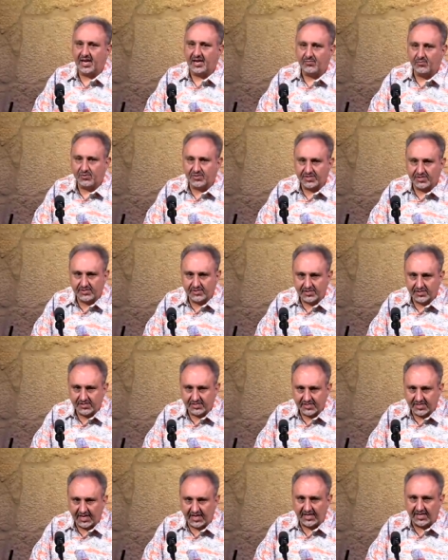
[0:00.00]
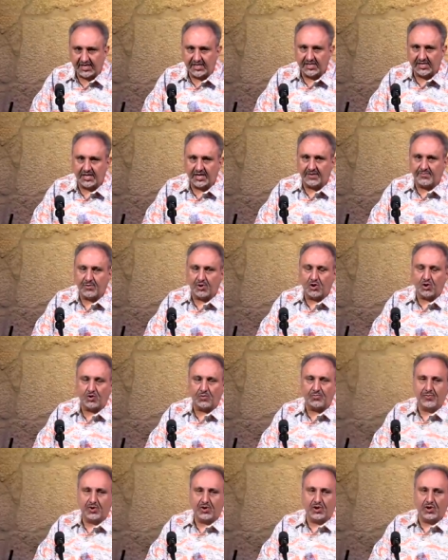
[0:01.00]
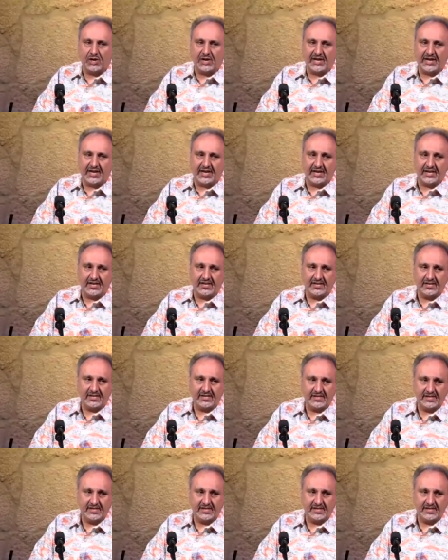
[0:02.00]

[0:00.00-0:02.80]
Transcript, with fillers: God was taking them home early.